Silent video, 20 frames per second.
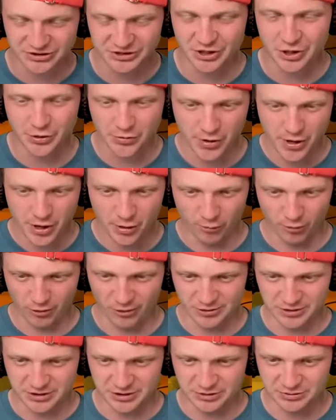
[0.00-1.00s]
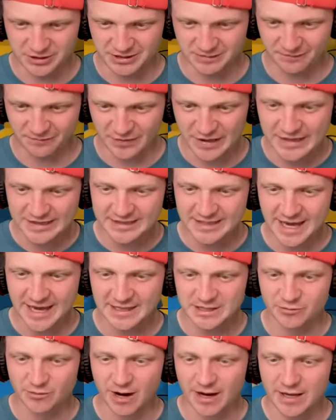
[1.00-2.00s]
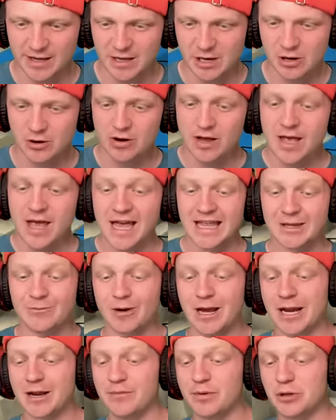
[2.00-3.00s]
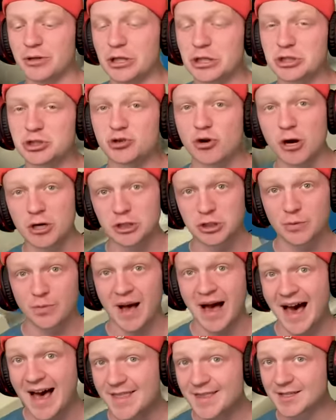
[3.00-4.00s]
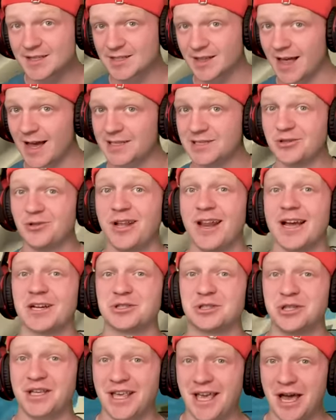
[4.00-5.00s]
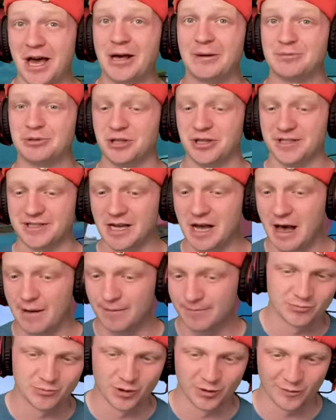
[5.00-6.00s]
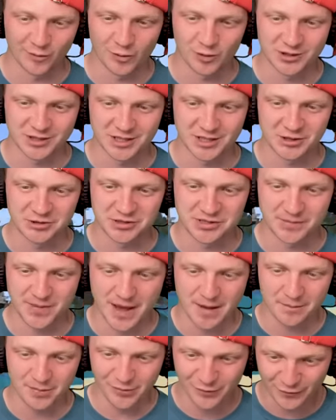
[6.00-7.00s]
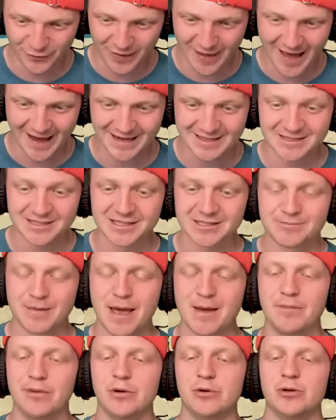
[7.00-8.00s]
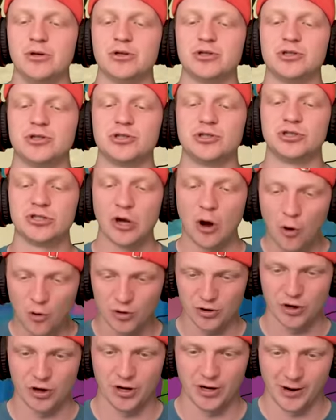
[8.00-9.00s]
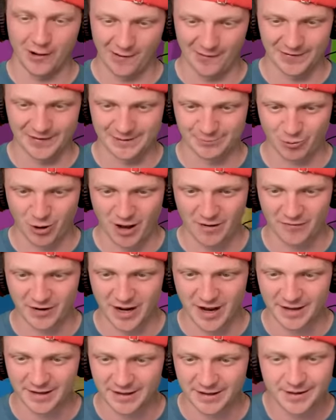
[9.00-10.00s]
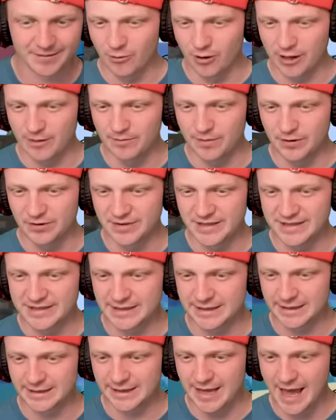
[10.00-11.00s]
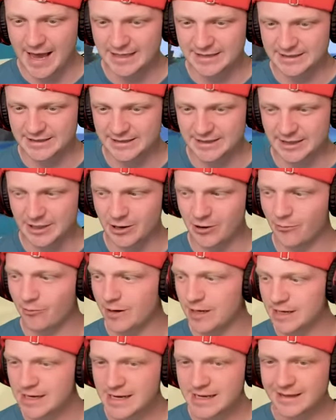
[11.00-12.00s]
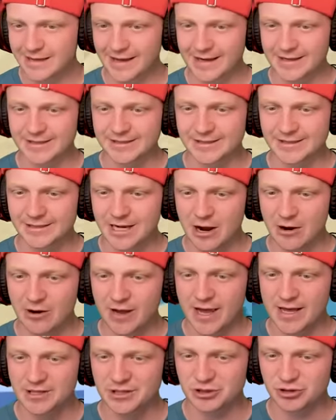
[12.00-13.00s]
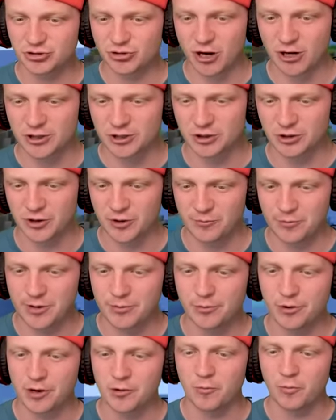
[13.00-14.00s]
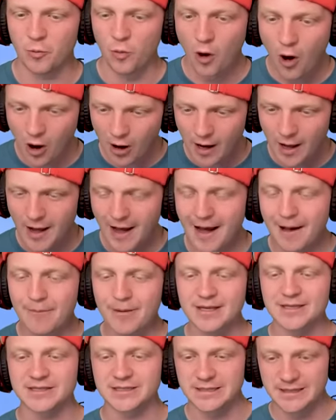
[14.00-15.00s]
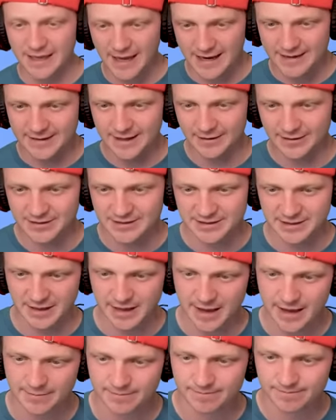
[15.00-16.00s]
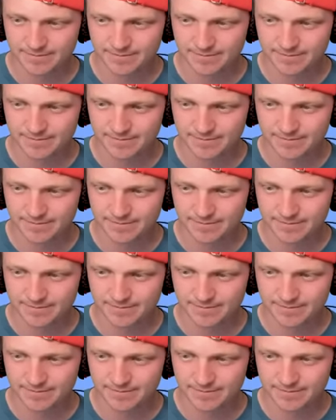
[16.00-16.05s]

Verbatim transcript: So we're going to do some fence gates right here, and then we gotta build a structure behind the slide so you can actually get up to the top. We're of course gonna use bamboo for that because this bamboo looks so good on this private island. We're gonna build these legs here. We need like a staircase structure that people can walk up and slide down the slide.